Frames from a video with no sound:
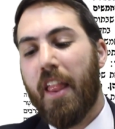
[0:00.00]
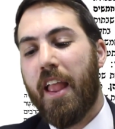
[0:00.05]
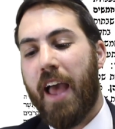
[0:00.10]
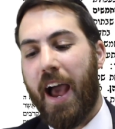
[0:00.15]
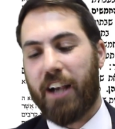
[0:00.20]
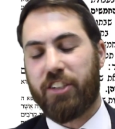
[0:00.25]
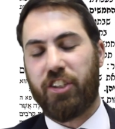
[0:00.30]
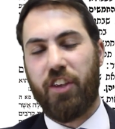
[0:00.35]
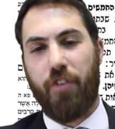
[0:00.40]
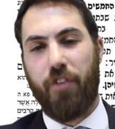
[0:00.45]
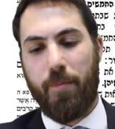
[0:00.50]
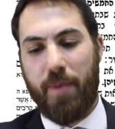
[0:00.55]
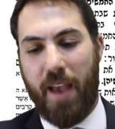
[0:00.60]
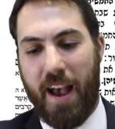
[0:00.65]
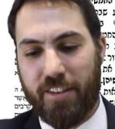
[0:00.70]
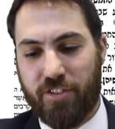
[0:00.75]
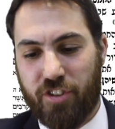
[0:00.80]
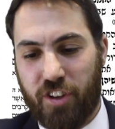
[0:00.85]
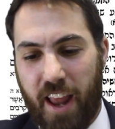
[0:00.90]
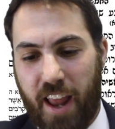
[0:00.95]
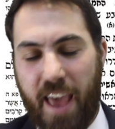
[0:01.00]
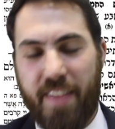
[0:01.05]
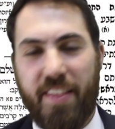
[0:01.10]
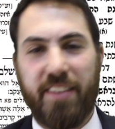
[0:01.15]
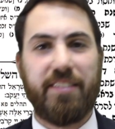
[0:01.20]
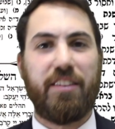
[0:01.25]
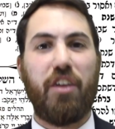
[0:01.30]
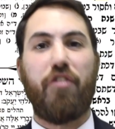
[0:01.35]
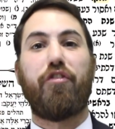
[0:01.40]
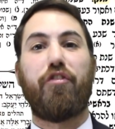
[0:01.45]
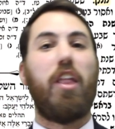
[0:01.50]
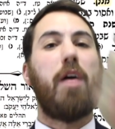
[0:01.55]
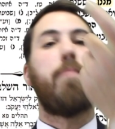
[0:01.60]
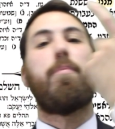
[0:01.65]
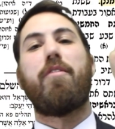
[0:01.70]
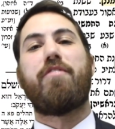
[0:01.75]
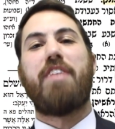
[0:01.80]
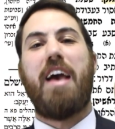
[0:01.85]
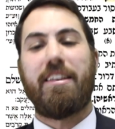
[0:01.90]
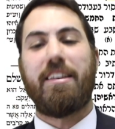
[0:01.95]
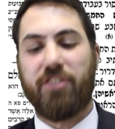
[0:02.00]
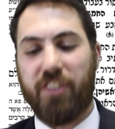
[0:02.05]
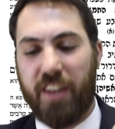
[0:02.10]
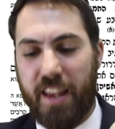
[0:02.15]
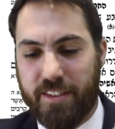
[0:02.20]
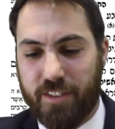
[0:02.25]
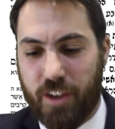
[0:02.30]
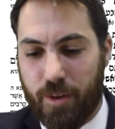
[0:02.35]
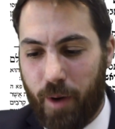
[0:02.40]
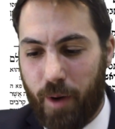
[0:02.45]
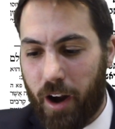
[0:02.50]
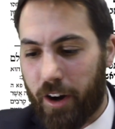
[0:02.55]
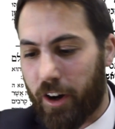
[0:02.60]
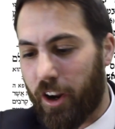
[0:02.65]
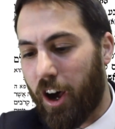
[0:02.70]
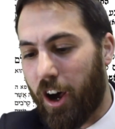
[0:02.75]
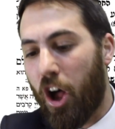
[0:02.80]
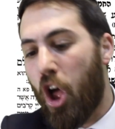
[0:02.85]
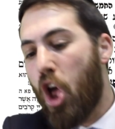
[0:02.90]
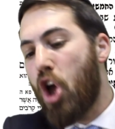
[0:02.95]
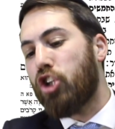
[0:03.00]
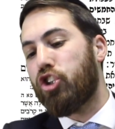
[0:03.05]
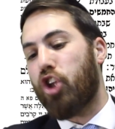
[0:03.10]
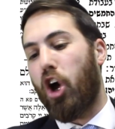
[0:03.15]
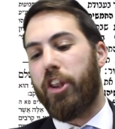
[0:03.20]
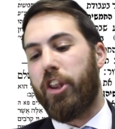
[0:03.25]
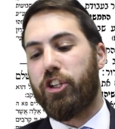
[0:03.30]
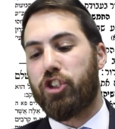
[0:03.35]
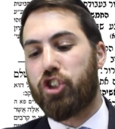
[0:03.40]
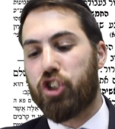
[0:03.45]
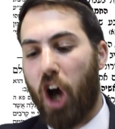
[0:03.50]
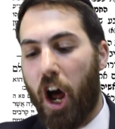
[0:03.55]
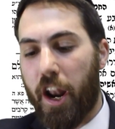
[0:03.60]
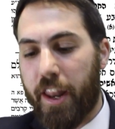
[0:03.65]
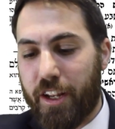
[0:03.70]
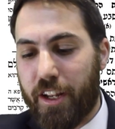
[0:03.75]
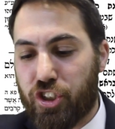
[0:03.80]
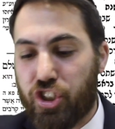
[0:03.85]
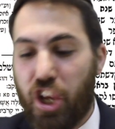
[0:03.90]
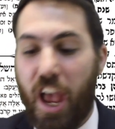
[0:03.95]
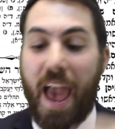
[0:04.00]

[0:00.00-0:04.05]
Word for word: Actually, from yesterday, this is the flip of yesterday's Gemara. Here we're talking